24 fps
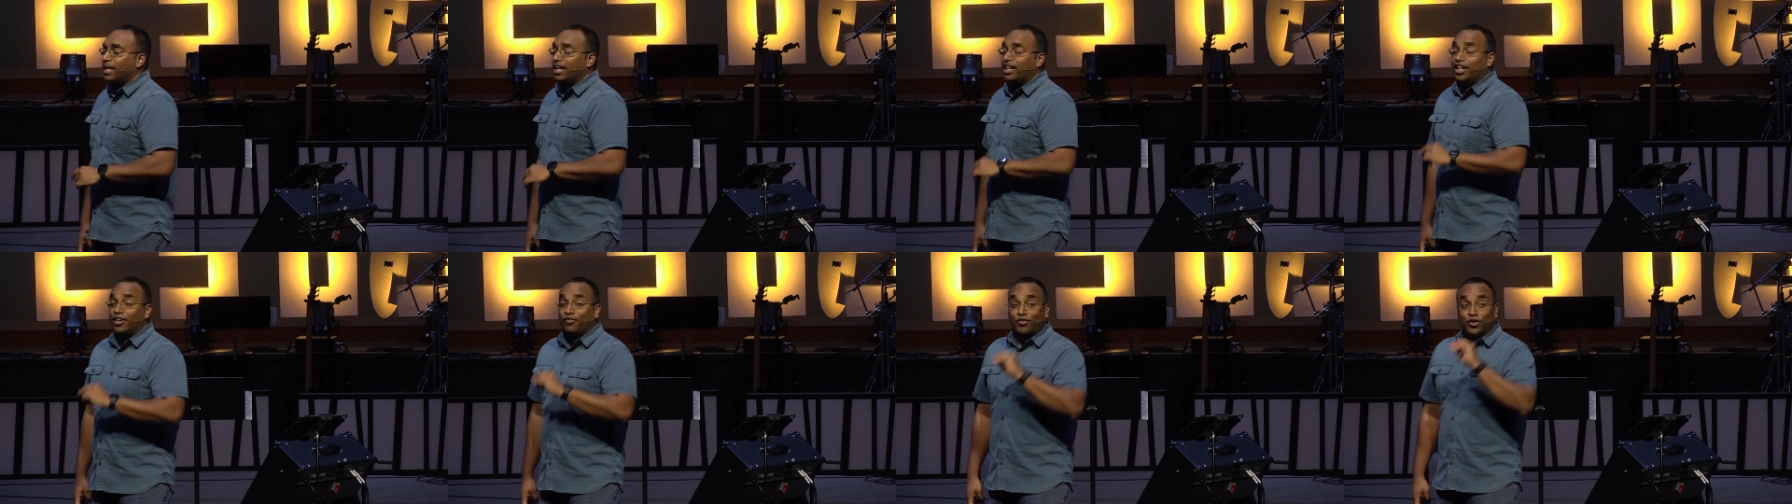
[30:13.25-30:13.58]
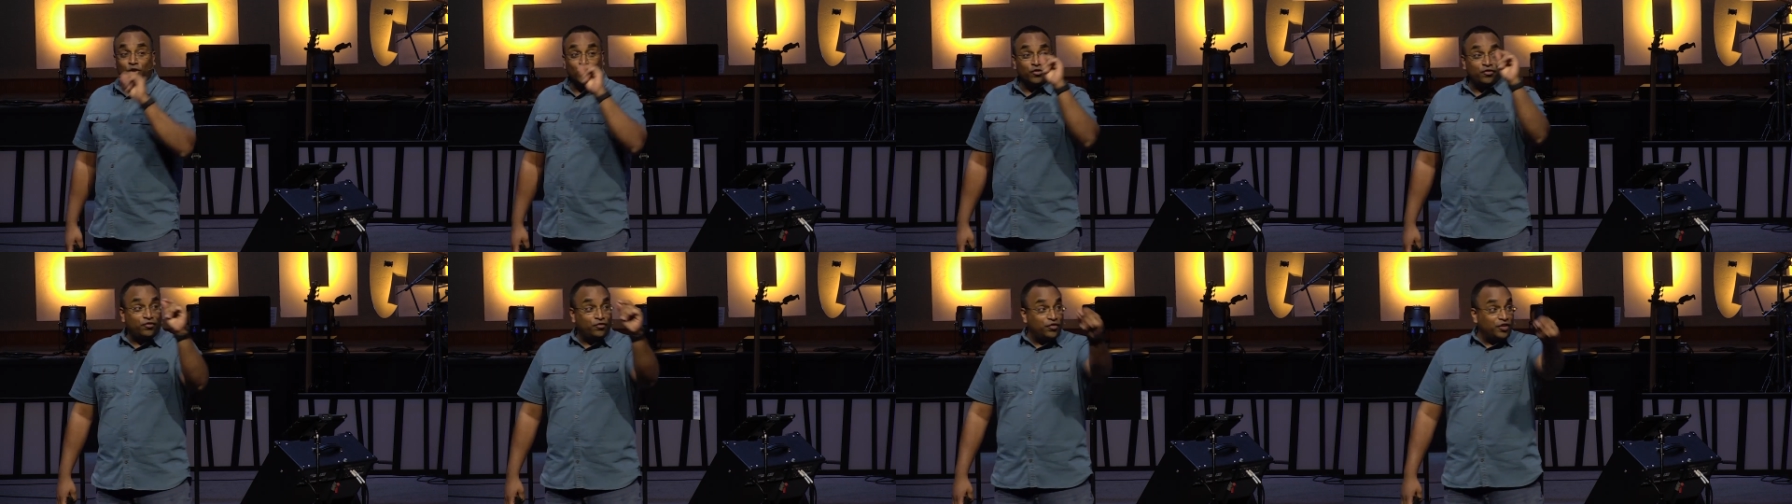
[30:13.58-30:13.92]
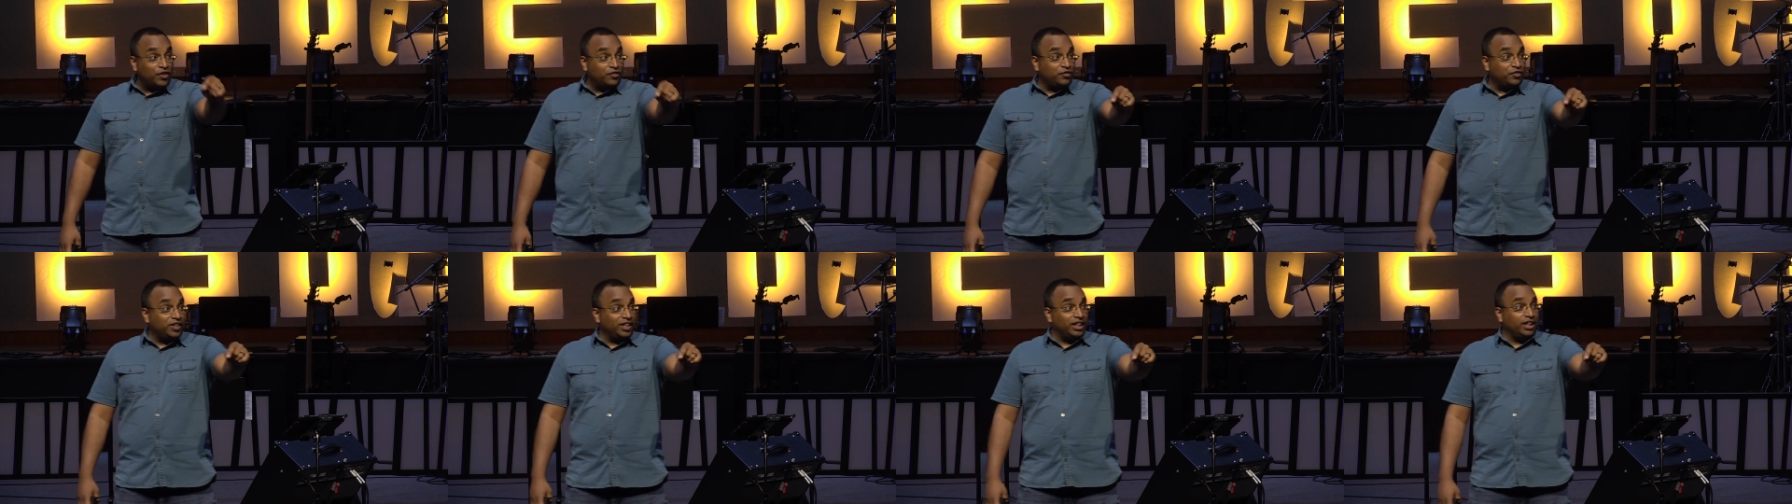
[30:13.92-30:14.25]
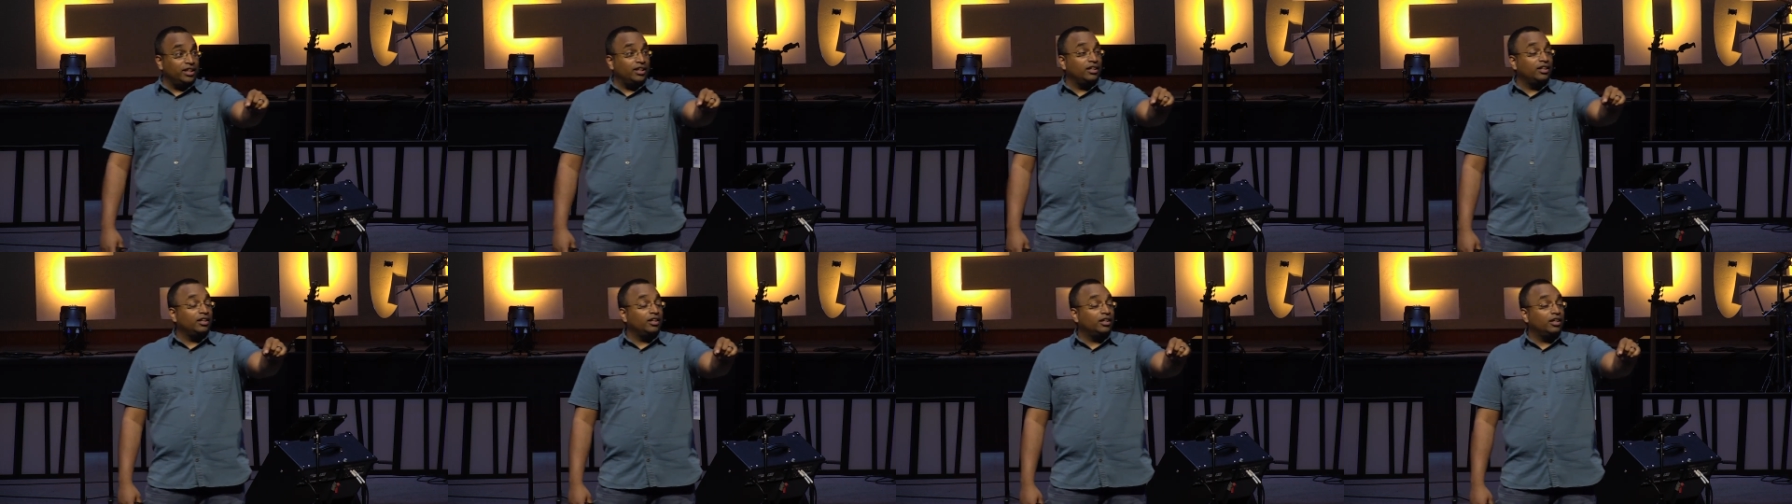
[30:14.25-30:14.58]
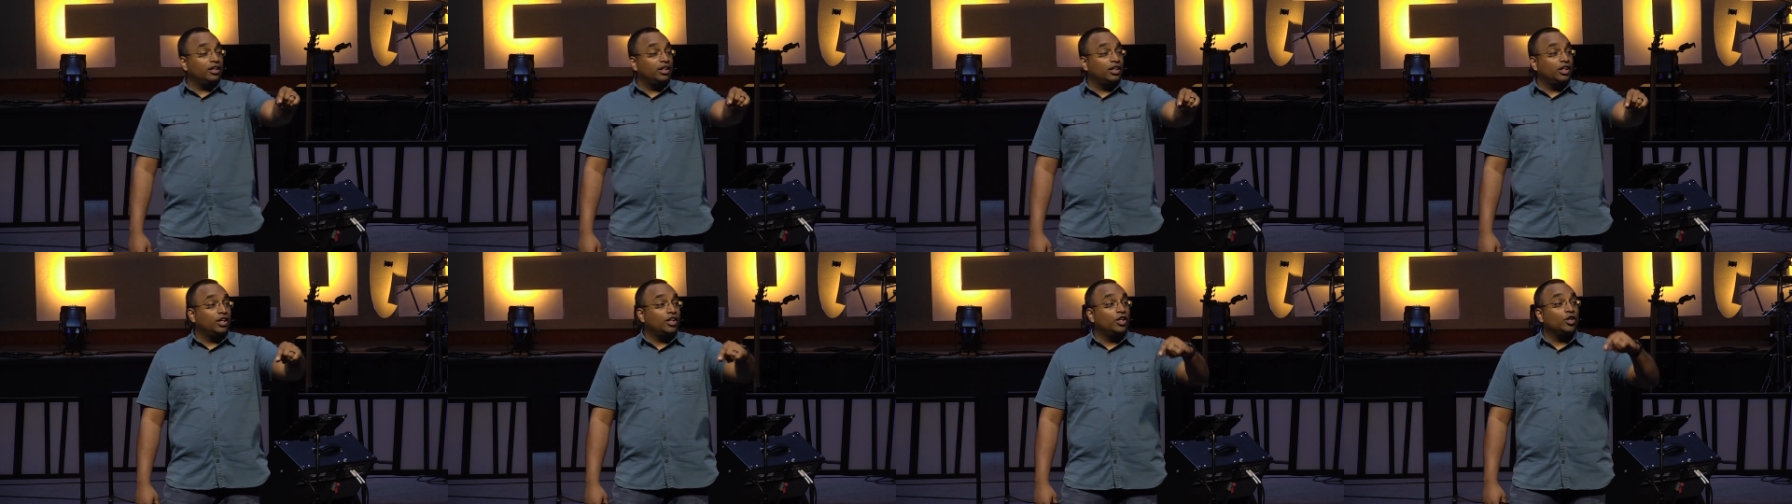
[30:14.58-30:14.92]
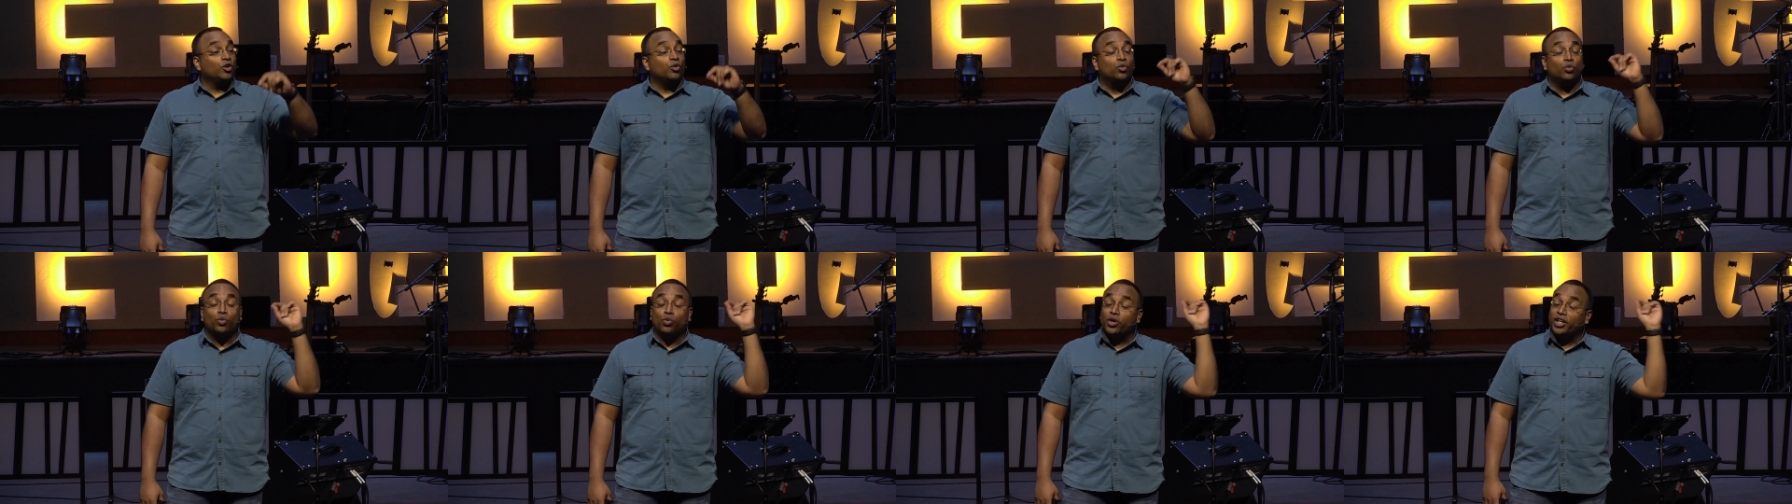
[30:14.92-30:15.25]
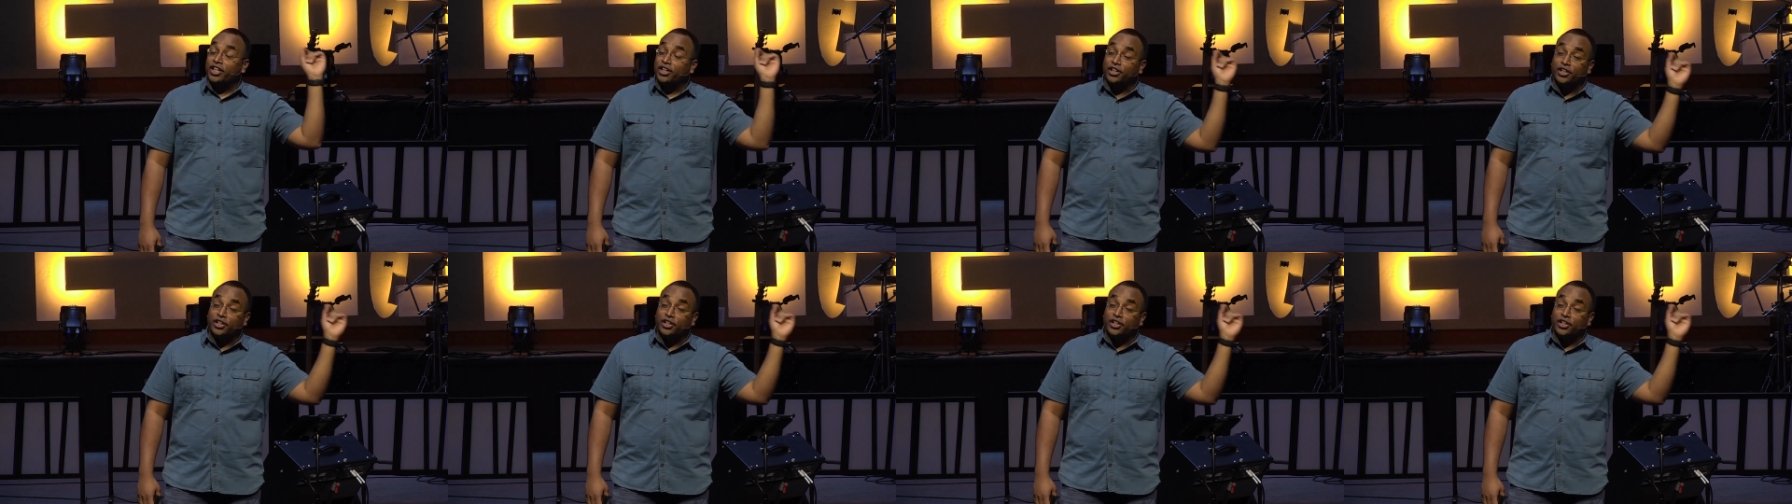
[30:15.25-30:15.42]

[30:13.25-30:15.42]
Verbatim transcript: If you're 50, what are